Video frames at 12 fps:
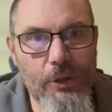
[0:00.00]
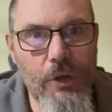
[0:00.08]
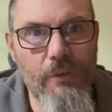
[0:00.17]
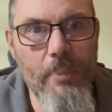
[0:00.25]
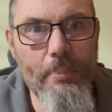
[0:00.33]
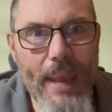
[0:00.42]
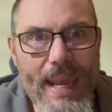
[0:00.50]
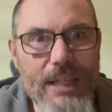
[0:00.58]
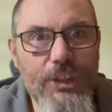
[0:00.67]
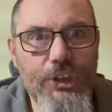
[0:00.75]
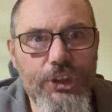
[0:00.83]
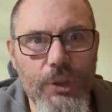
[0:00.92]
cover,
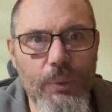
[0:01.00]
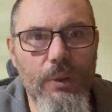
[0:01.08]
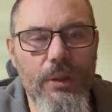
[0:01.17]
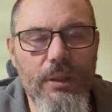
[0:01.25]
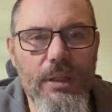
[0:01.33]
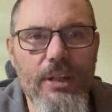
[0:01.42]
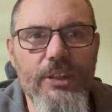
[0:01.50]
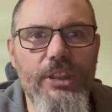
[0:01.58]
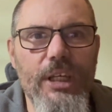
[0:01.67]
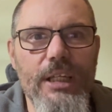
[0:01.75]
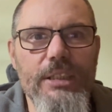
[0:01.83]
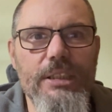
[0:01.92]
make sure
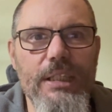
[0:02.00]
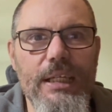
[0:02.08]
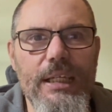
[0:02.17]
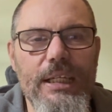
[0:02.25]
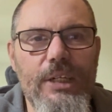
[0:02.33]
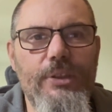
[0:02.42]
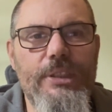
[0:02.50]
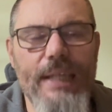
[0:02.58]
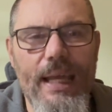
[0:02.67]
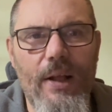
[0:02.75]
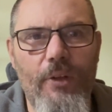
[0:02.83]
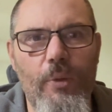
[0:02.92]
that you
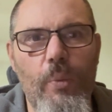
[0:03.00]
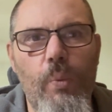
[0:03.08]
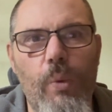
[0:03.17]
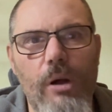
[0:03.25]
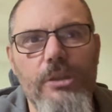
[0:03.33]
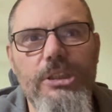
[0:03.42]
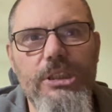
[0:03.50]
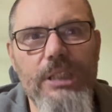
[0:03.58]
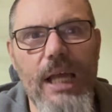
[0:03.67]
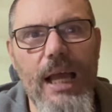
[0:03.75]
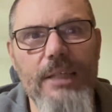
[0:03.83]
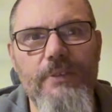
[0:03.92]
tell them what
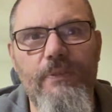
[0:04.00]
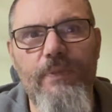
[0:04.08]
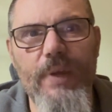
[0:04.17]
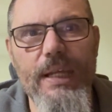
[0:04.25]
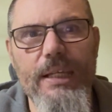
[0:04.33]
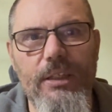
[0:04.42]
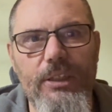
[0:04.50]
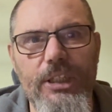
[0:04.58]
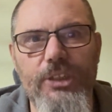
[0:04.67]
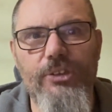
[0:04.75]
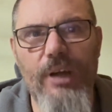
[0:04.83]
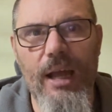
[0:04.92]
size of vehicle you
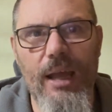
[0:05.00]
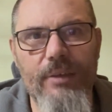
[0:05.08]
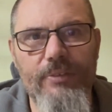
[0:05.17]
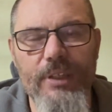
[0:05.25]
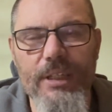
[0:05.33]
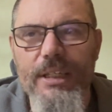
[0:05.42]
drive.